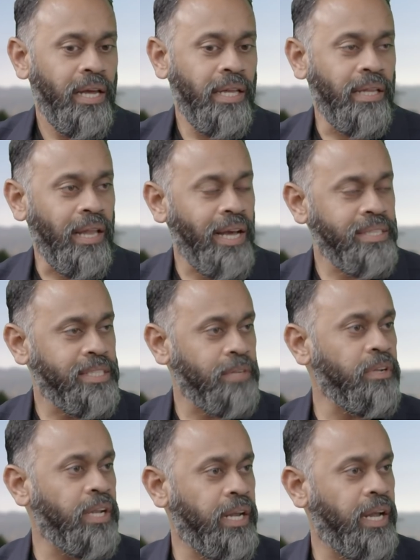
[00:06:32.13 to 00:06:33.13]
in the last
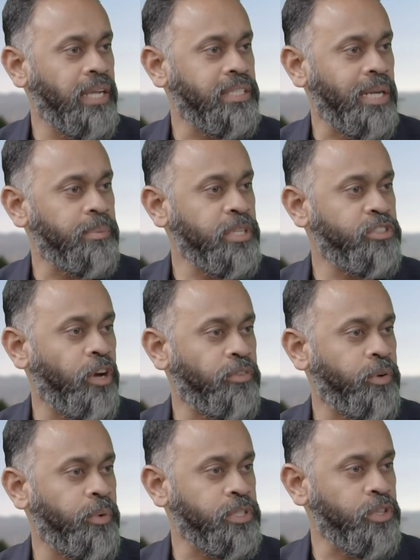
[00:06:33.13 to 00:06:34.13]
several decades, enterprise
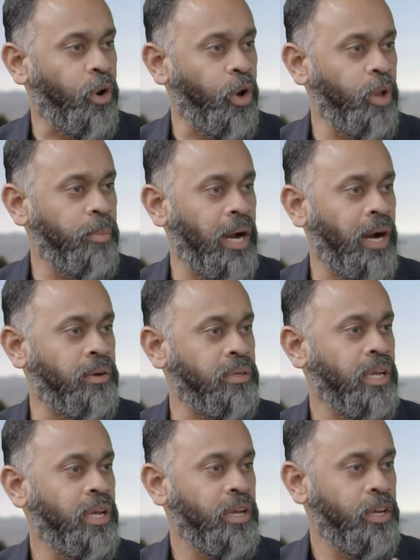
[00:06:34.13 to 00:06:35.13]
software was all
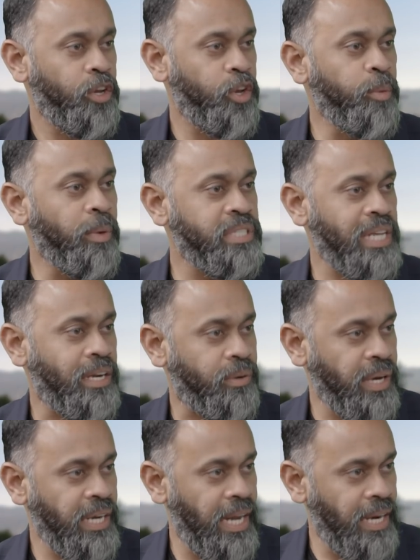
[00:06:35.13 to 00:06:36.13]
about humans
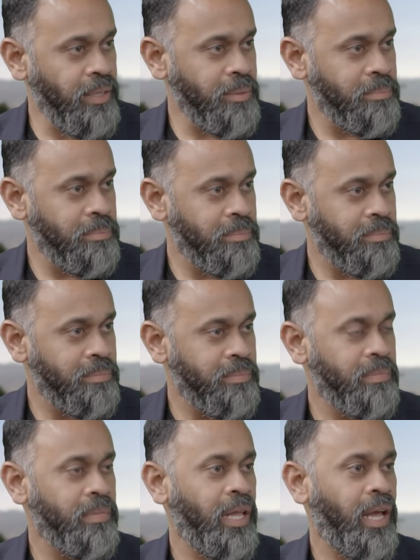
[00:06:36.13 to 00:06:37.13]
entering data mm -hmm.
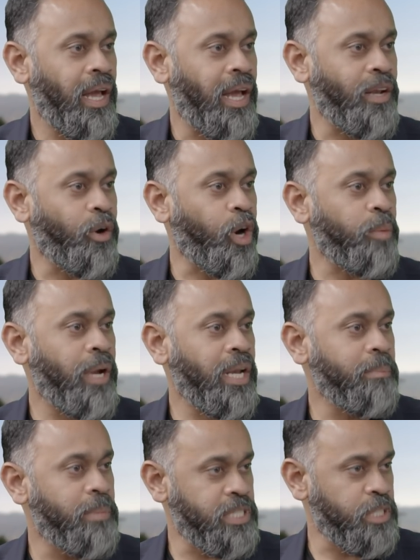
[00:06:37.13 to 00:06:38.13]
and
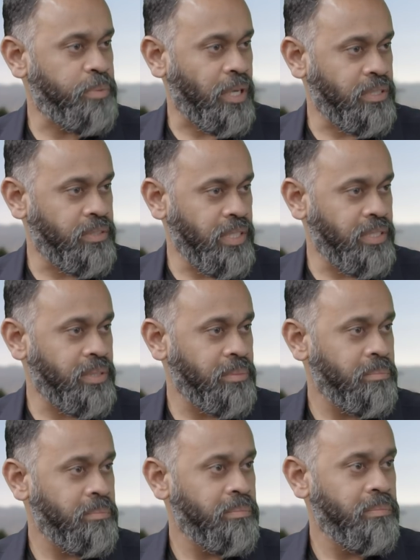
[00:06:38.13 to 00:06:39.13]
automating business processes.
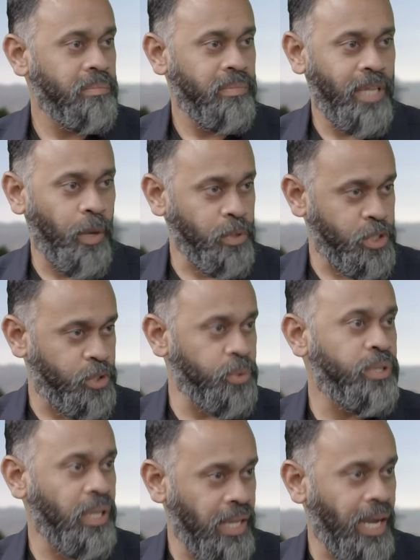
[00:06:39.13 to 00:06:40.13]
That was
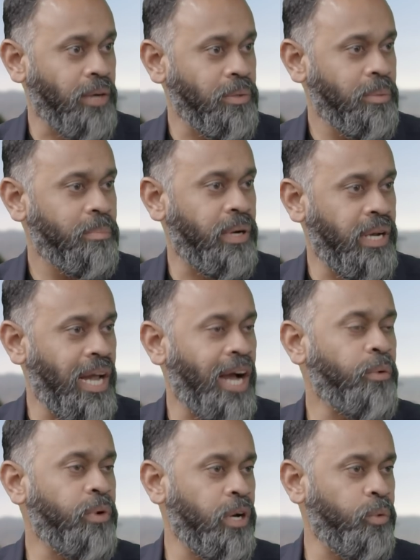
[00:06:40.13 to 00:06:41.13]
true till now. But now
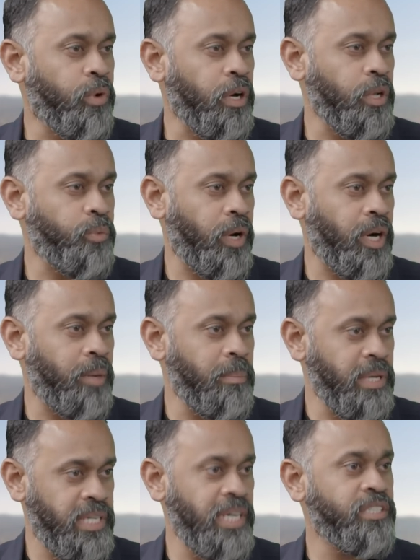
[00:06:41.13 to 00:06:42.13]
we're in a world where
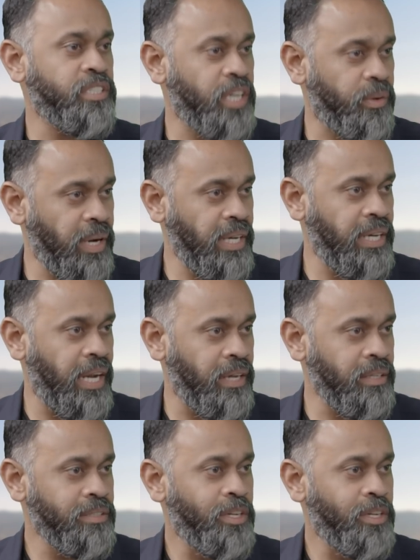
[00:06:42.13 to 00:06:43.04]
machines are generating data,